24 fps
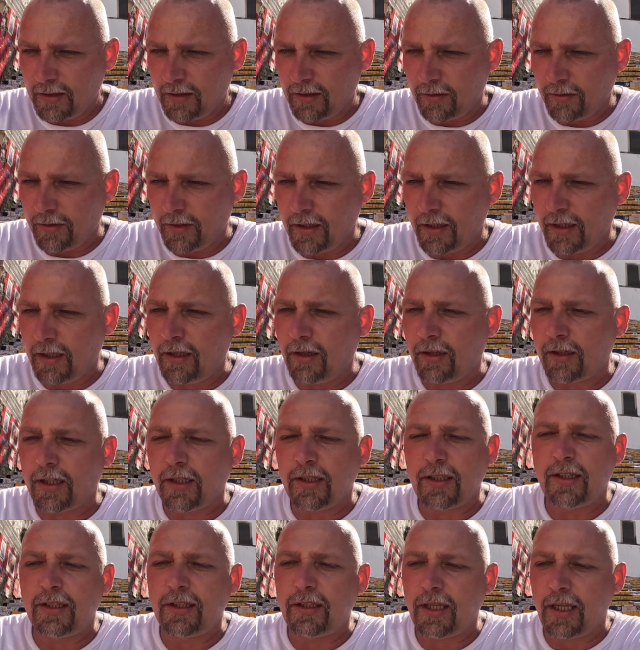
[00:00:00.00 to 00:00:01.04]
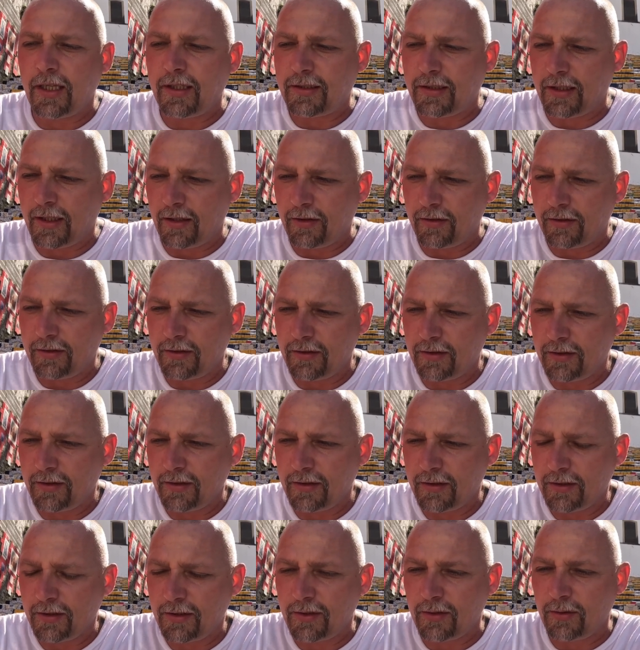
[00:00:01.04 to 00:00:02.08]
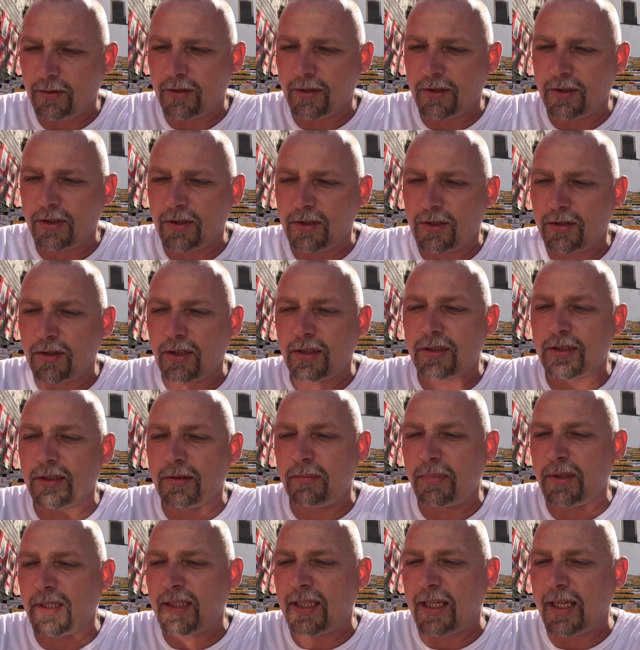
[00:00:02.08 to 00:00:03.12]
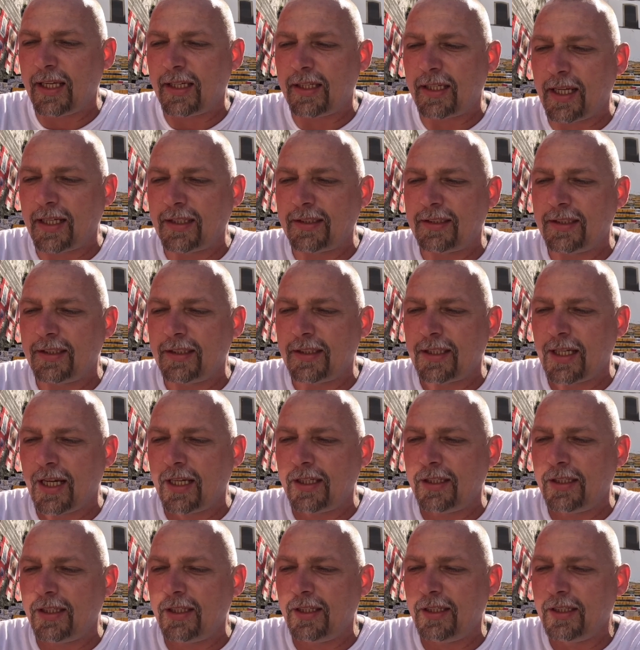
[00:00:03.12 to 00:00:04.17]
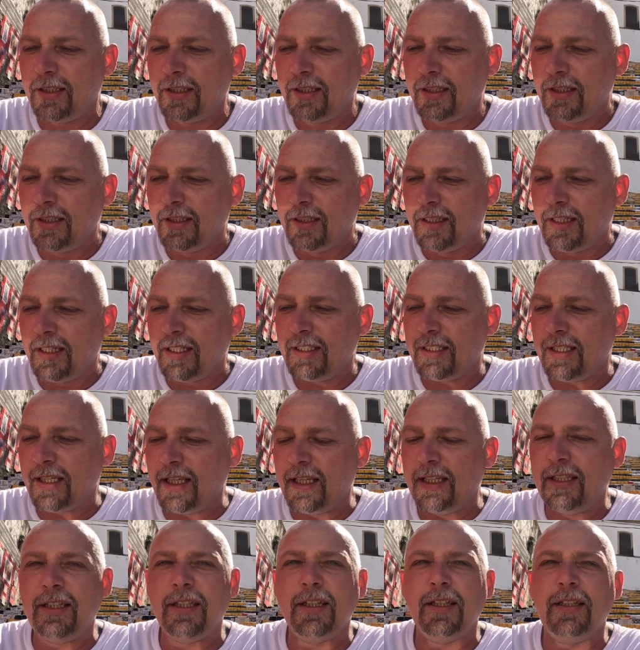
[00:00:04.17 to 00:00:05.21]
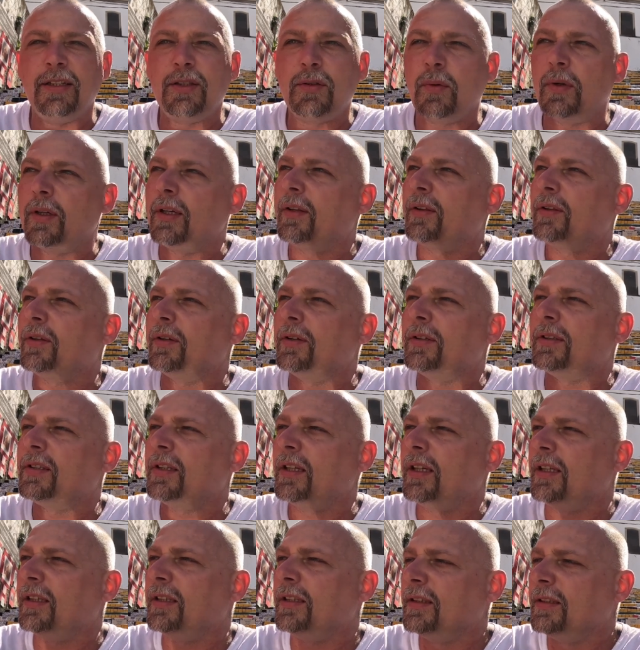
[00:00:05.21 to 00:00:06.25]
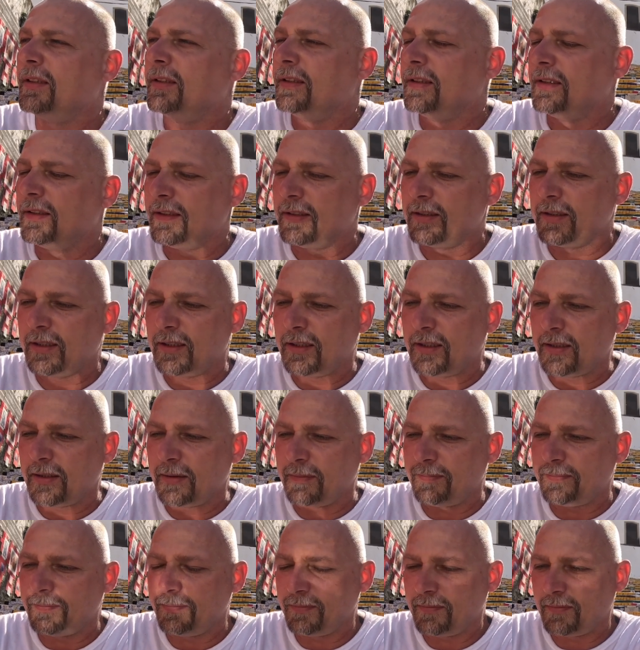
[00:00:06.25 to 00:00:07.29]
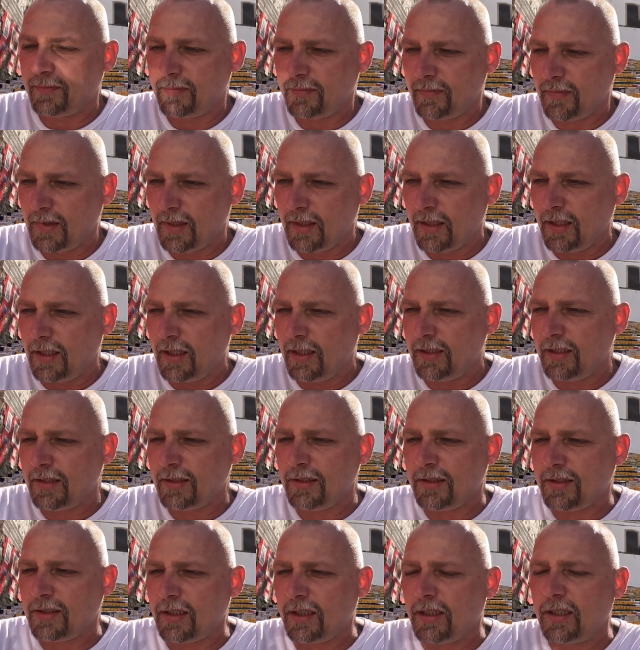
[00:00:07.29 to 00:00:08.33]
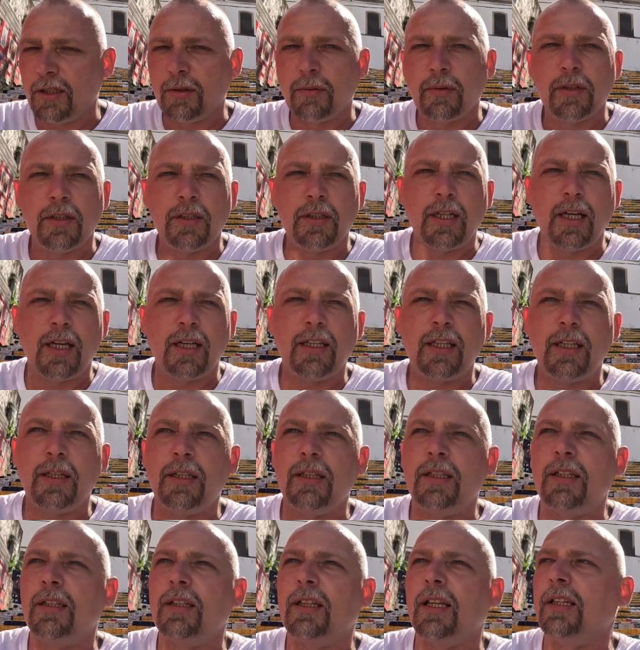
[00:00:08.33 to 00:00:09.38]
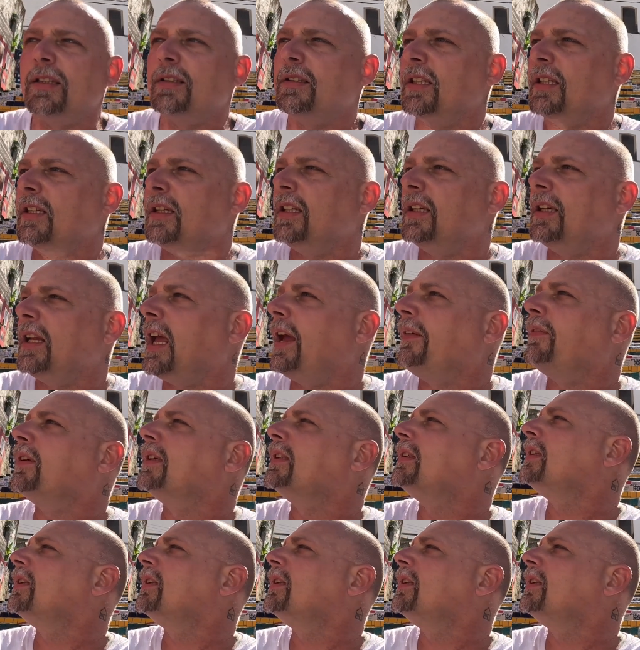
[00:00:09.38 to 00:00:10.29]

oh, I'll get to the dates now. So the construction began 1990 and ended 2013. Um, it doesn't say here whether or not he like did every